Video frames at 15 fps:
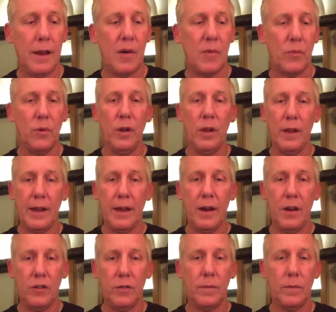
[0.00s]
And it
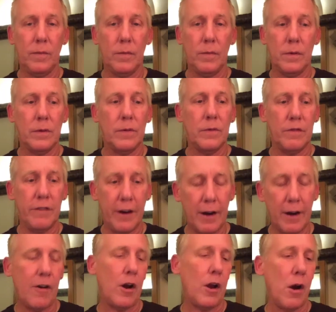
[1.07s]
really hit us
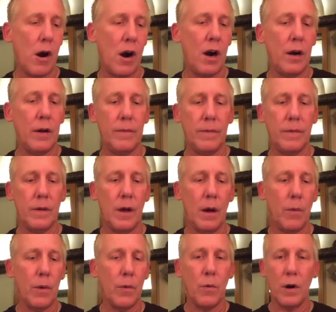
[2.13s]
very, very hard.
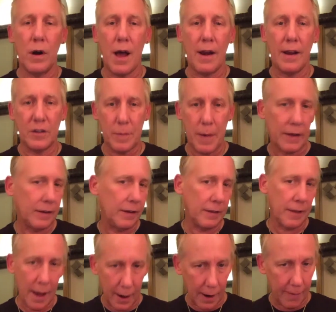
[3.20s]
We were not
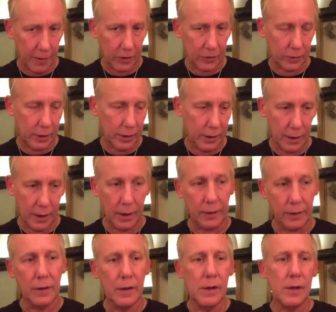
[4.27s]
expecting that,
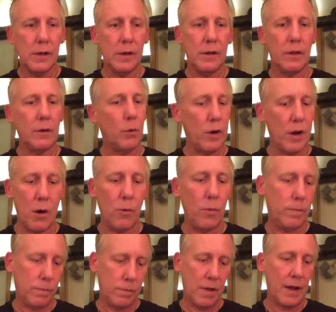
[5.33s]
obviously. And there were
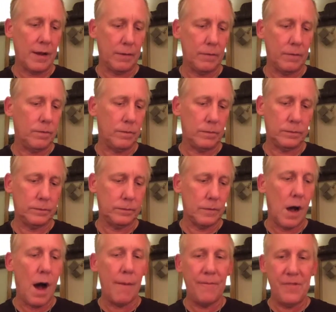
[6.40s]
no,
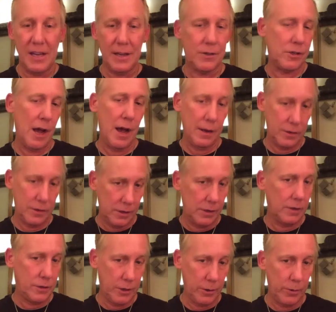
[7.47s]
obvious
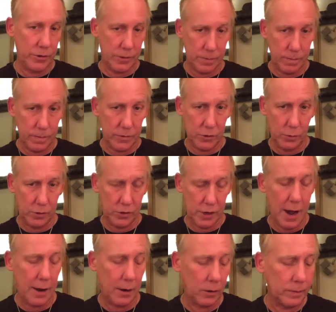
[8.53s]
signs that she was
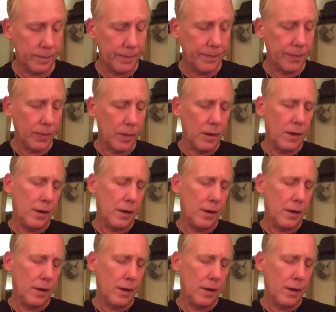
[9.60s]
suicidal.